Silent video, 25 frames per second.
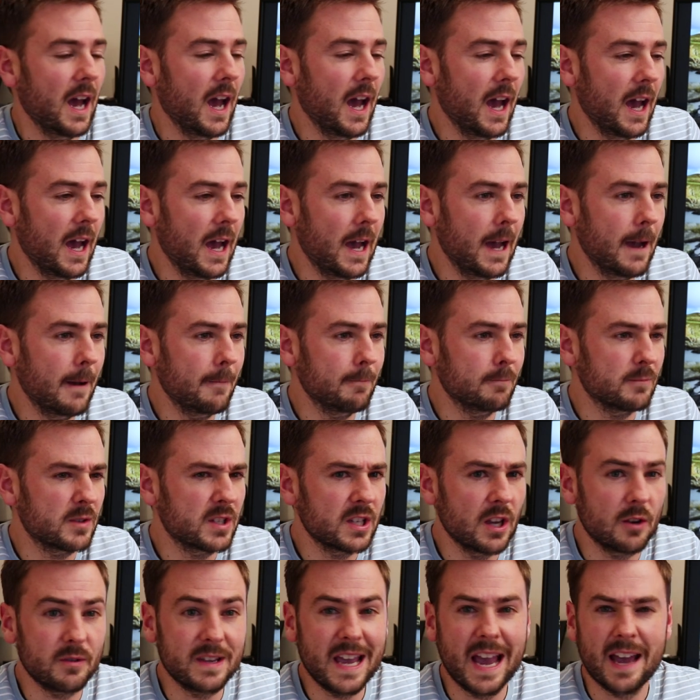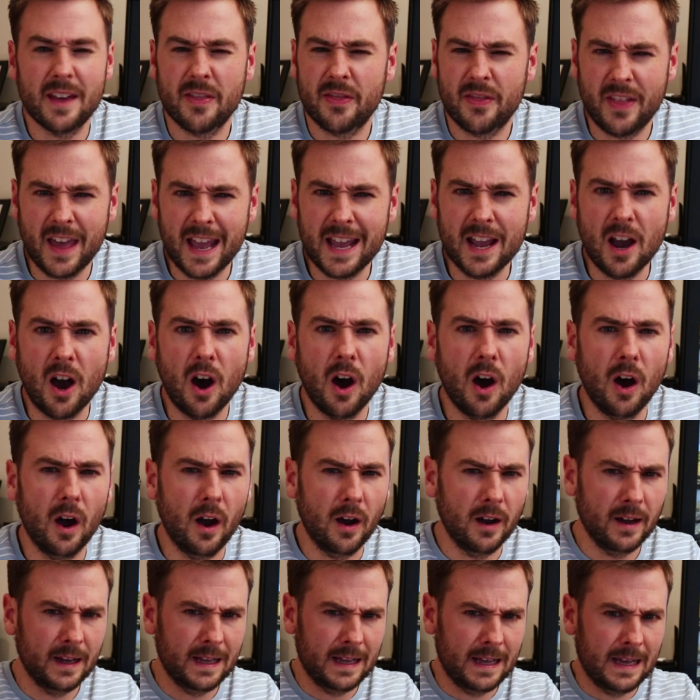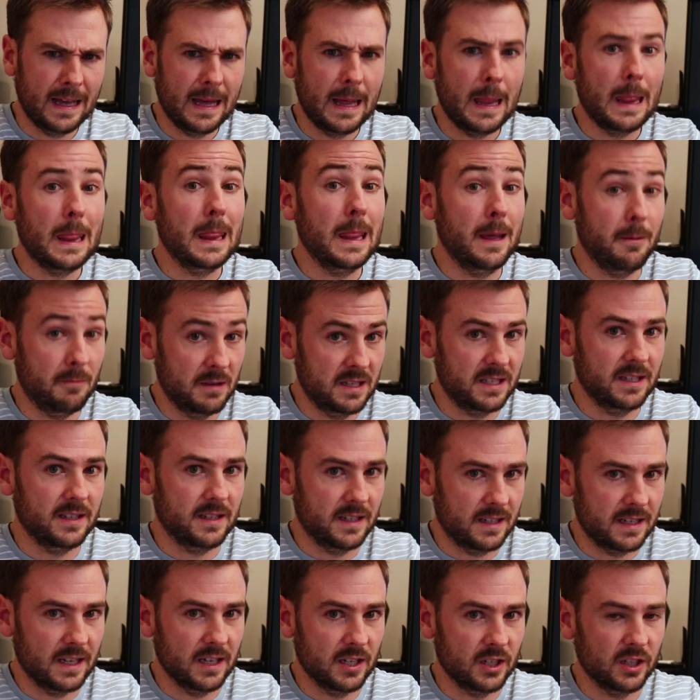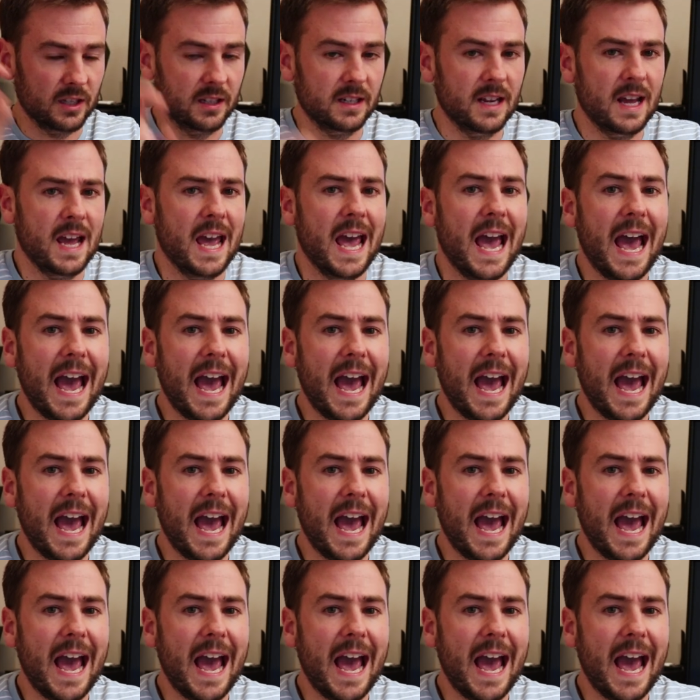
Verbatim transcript: Um, so yeah, they are limited edition.